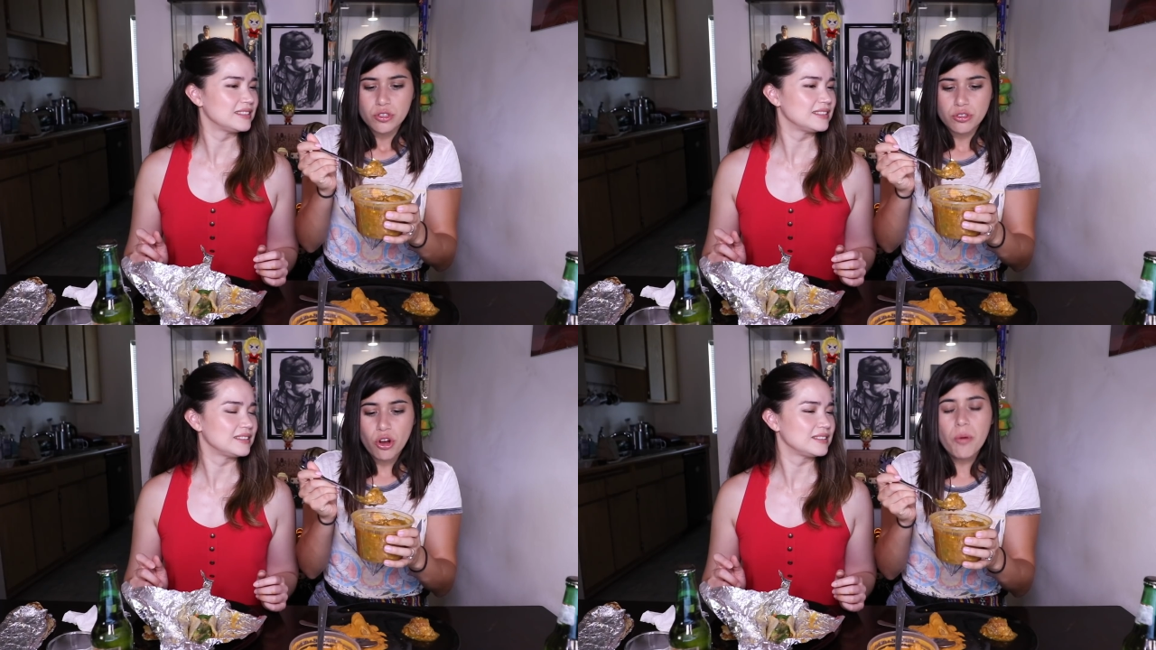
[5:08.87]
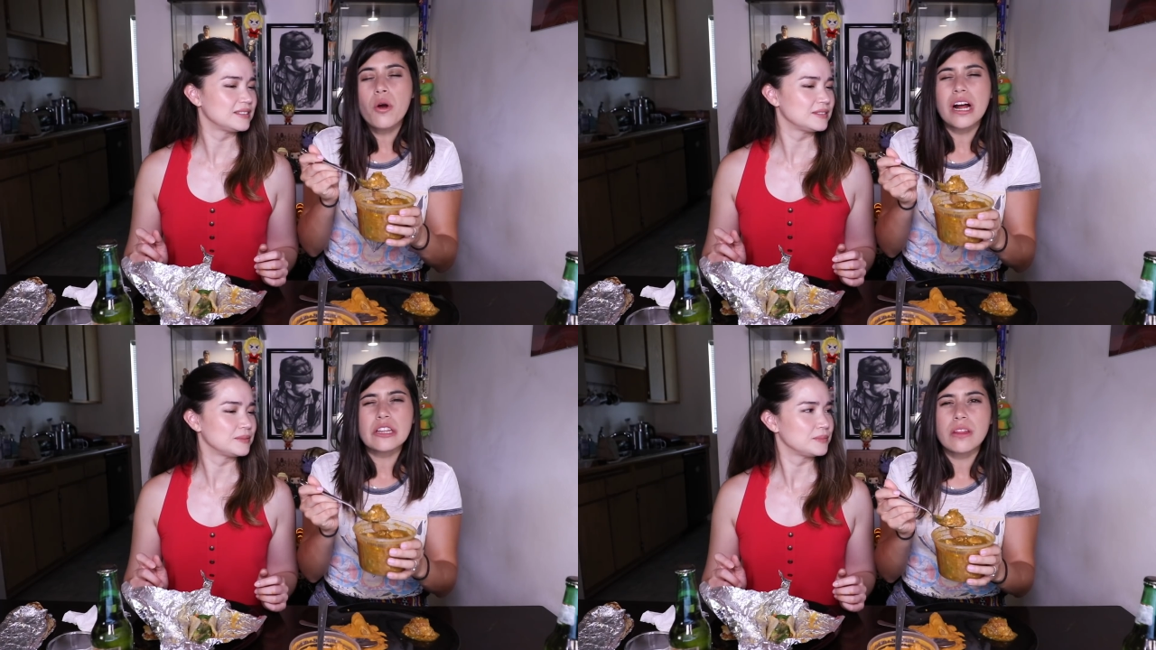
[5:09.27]
Speaker 1: No como
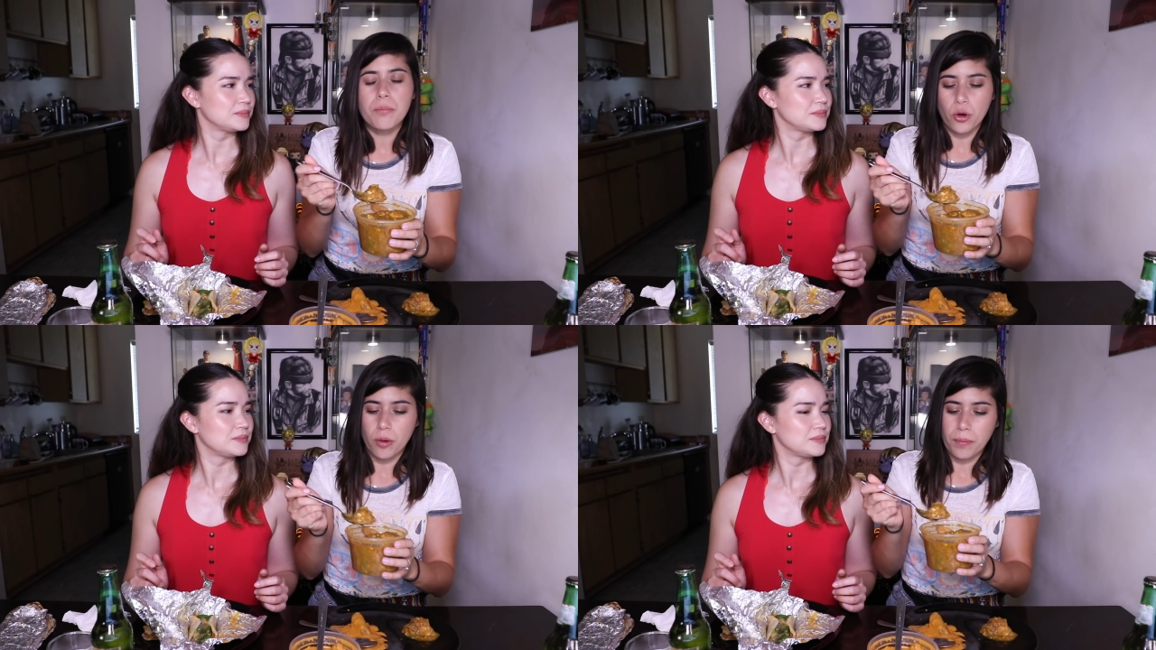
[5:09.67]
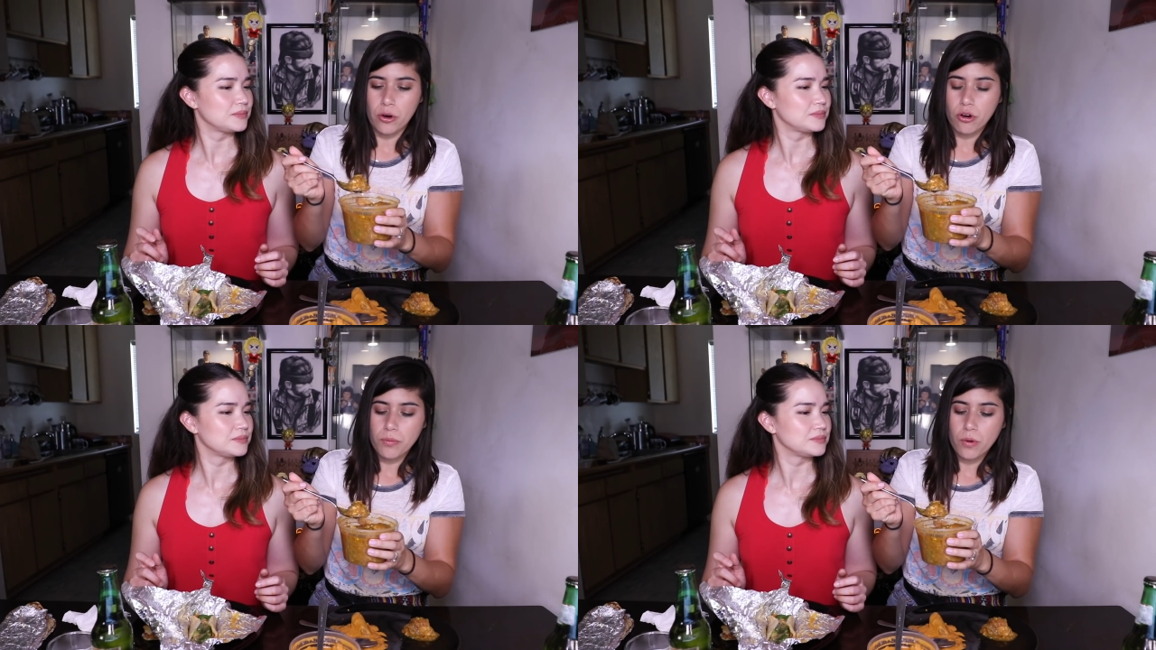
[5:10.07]
caldo de pollo,
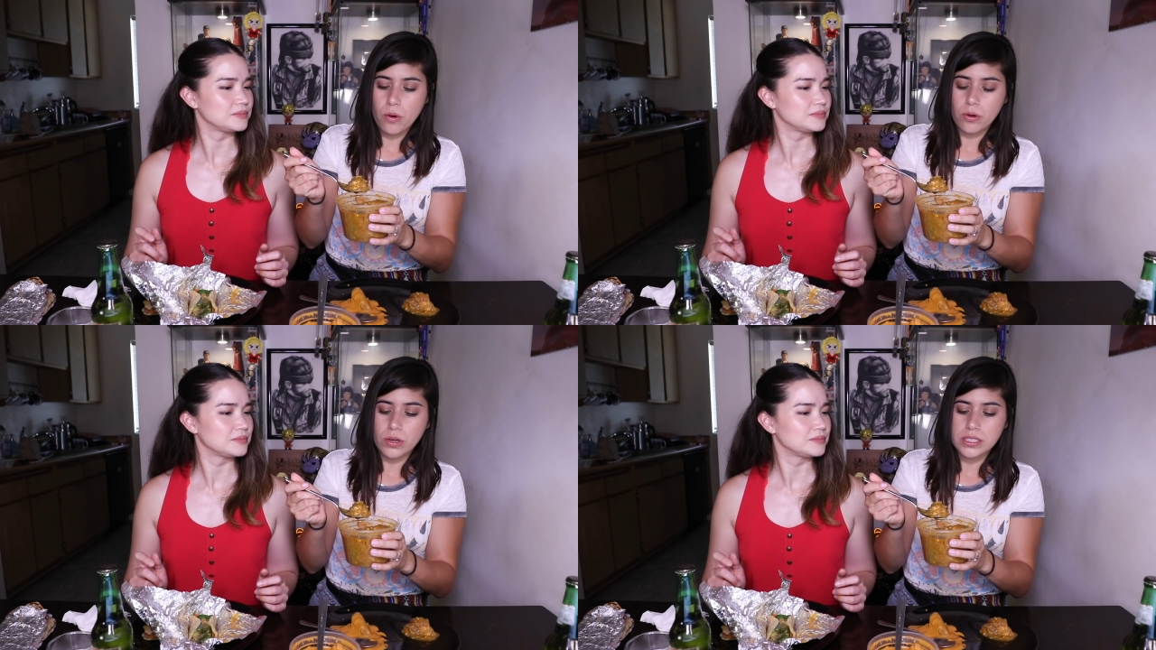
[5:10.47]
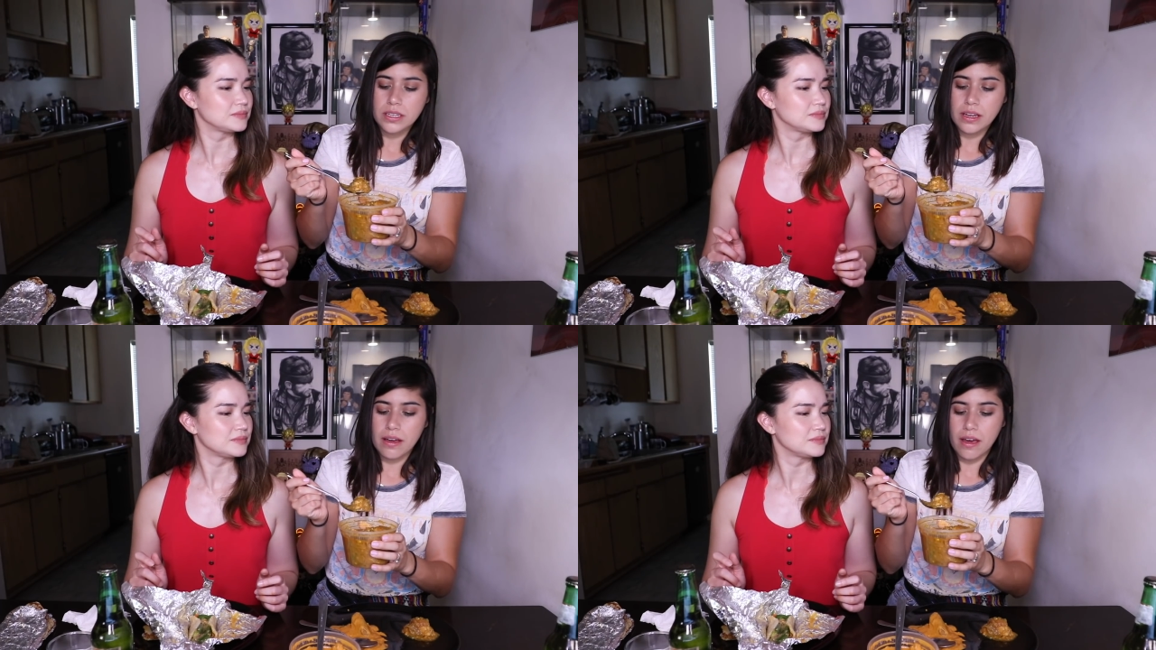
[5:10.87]
pero como
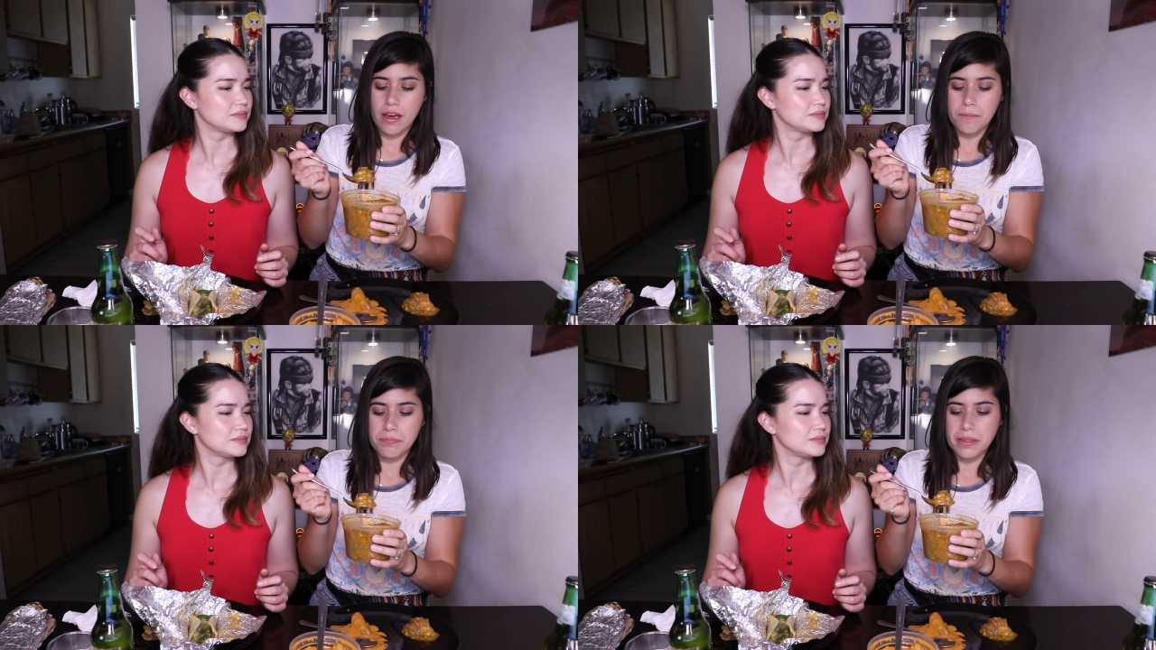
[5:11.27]
este.